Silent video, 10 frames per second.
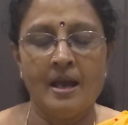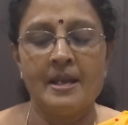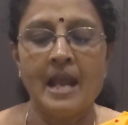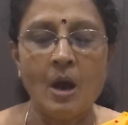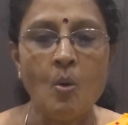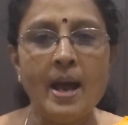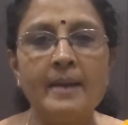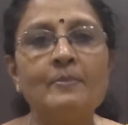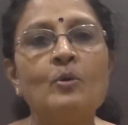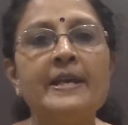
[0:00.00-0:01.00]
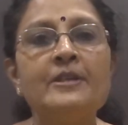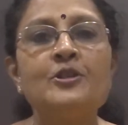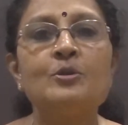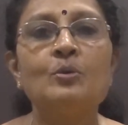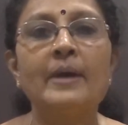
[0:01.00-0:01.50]
Now I am going
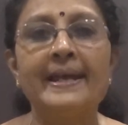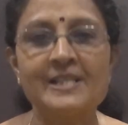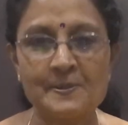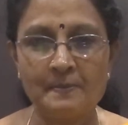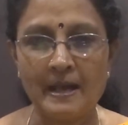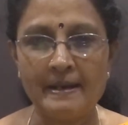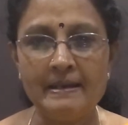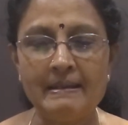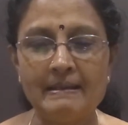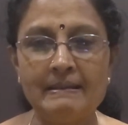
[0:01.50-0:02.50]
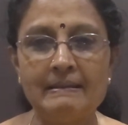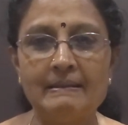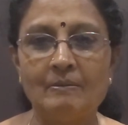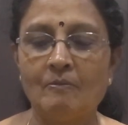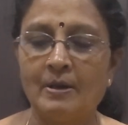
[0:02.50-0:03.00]
to explain
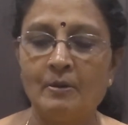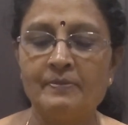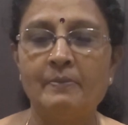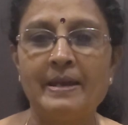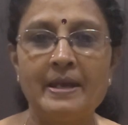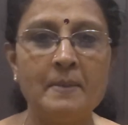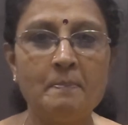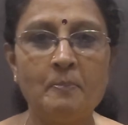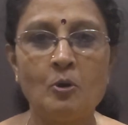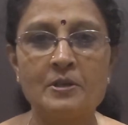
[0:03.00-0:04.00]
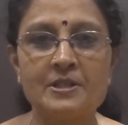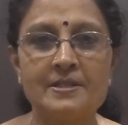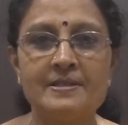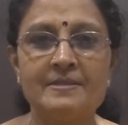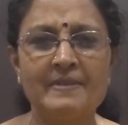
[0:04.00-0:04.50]
one of the very
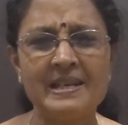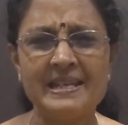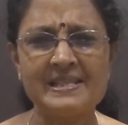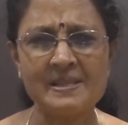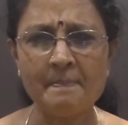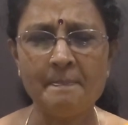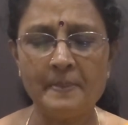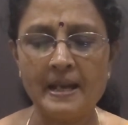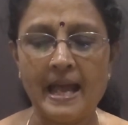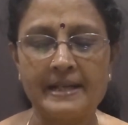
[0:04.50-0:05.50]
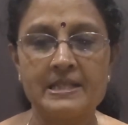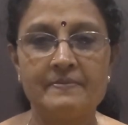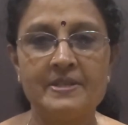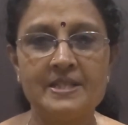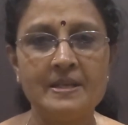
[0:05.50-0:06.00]
important, very simple
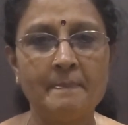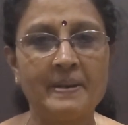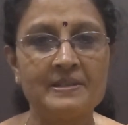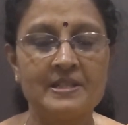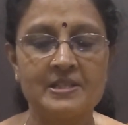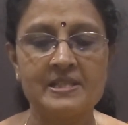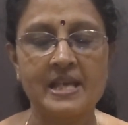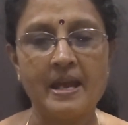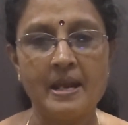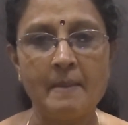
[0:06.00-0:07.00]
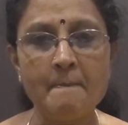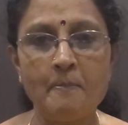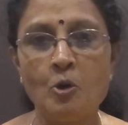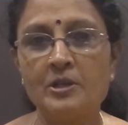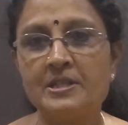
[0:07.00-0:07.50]
activity, but it is an
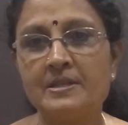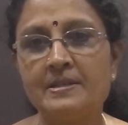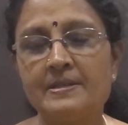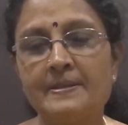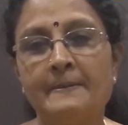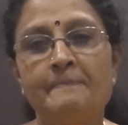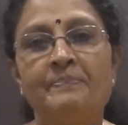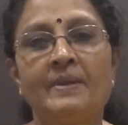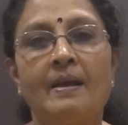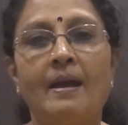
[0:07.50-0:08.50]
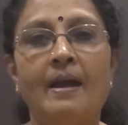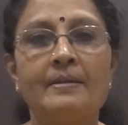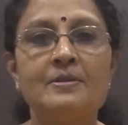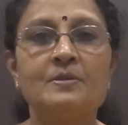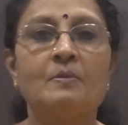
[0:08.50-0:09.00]
important
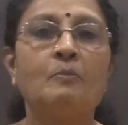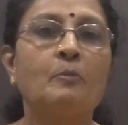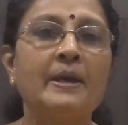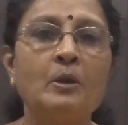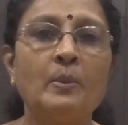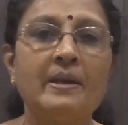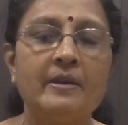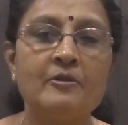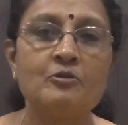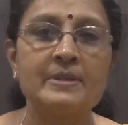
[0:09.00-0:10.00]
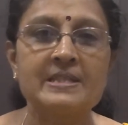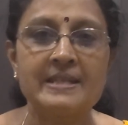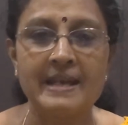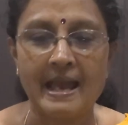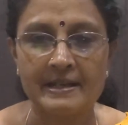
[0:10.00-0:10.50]
and very
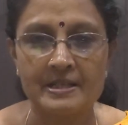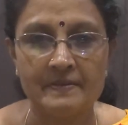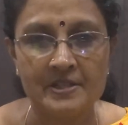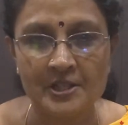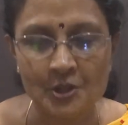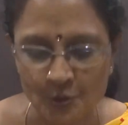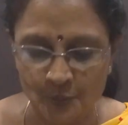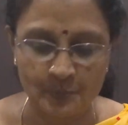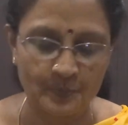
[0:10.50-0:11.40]
interesting activity too.